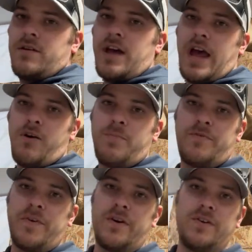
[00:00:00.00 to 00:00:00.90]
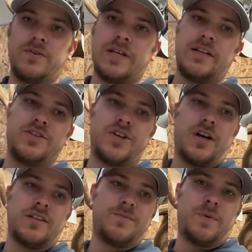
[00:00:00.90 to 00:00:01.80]
I would prefer to do 10
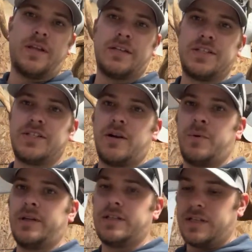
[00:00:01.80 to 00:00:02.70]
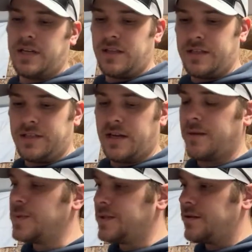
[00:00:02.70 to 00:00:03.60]
shots, but that's just not realistic in these
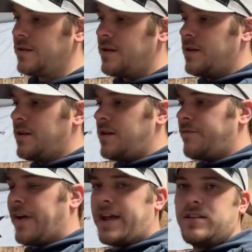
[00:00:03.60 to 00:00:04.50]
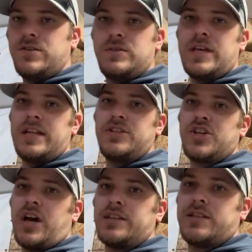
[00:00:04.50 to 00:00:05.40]
times. If I could do 10
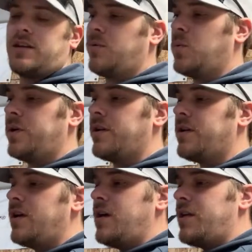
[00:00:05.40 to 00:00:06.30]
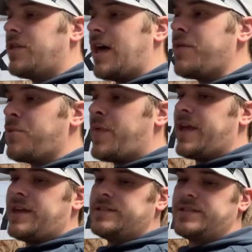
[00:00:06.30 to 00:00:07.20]
shots, then I would. The other thing
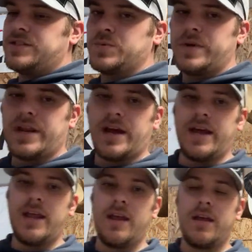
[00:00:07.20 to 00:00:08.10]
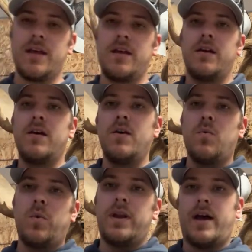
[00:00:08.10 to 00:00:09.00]
is when I
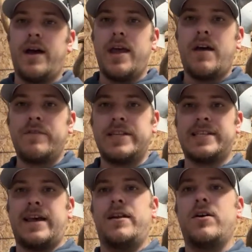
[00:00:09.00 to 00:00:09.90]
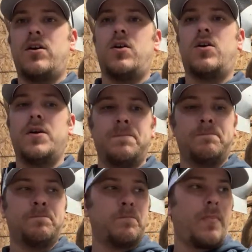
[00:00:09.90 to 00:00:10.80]
have decided on
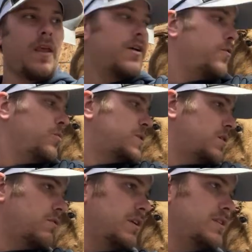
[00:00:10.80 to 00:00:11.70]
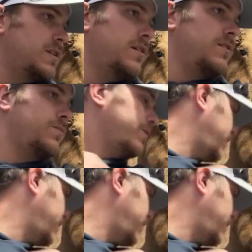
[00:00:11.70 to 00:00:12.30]
a group, so let's see here. Where do I